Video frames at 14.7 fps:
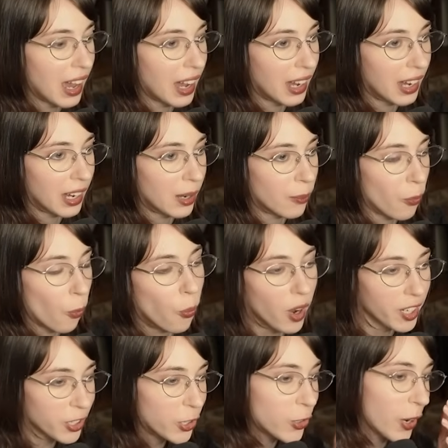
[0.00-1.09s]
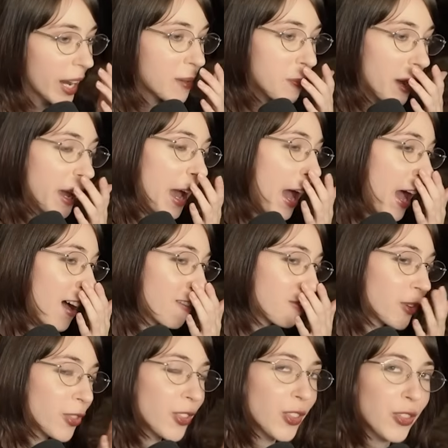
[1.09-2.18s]
One gripe I have
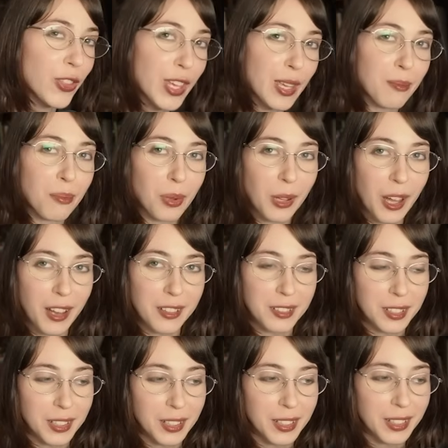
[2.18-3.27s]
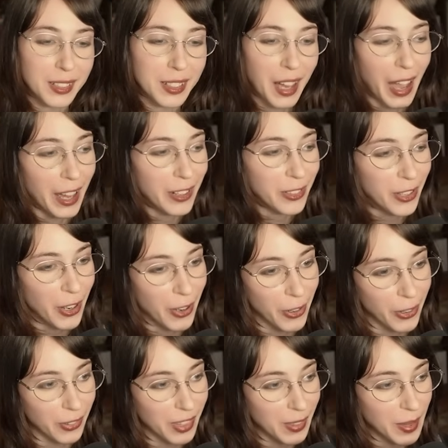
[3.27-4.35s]
with the theme plaza, I don't
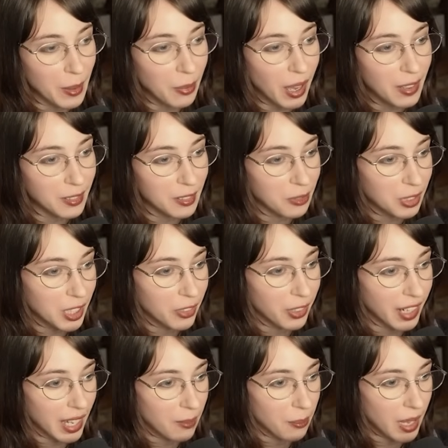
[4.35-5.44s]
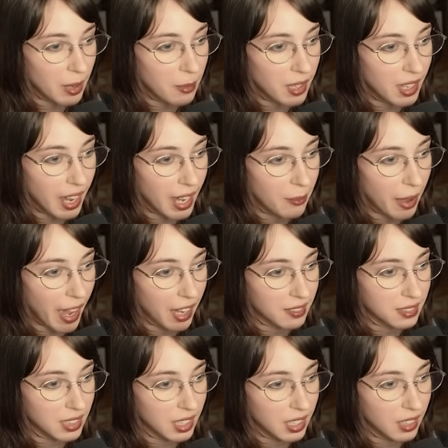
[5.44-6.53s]
know, the theme plaza is really great and maybe I'm
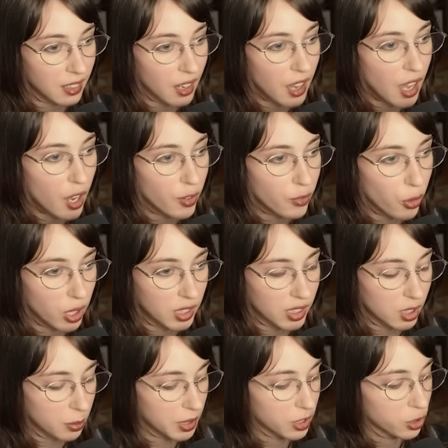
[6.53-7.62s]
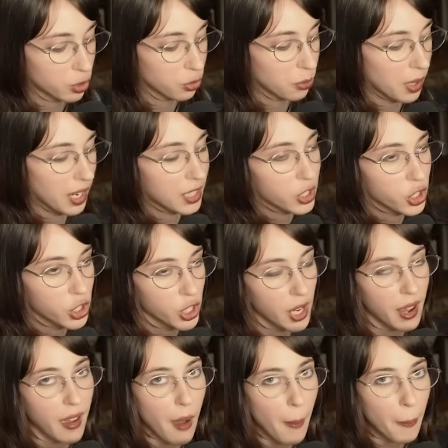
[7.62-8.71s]
asking for a little bit too much,
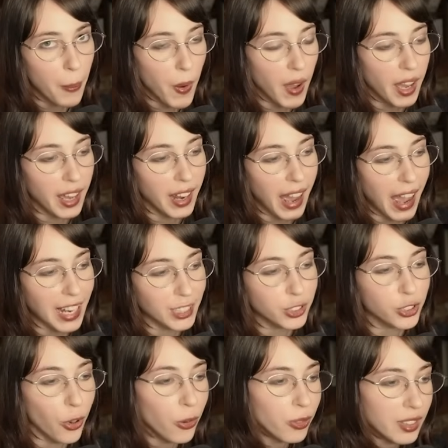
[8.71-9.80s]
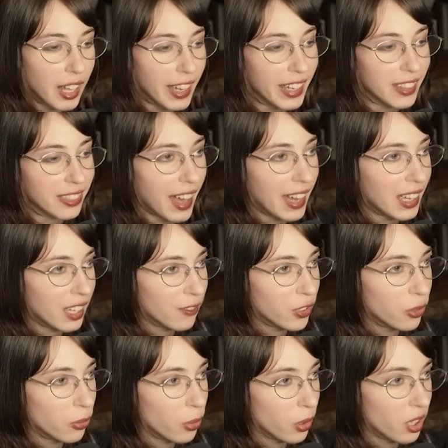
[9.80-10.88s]
but I don't like that if
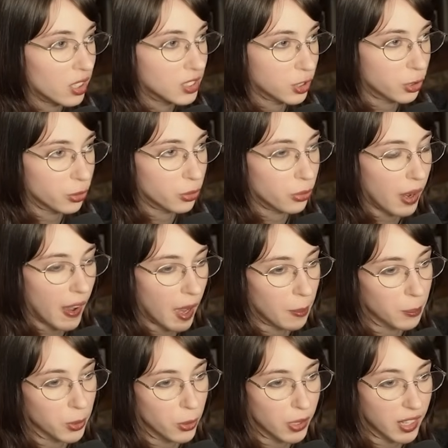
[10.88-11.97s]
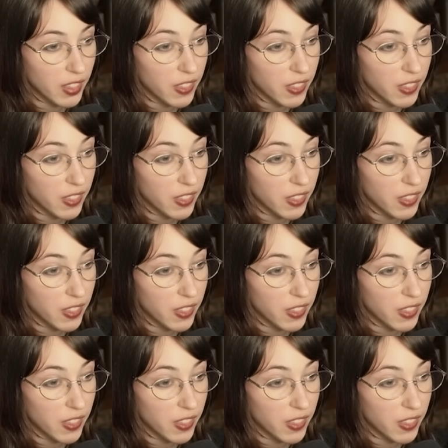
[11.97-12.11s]
you were to upload a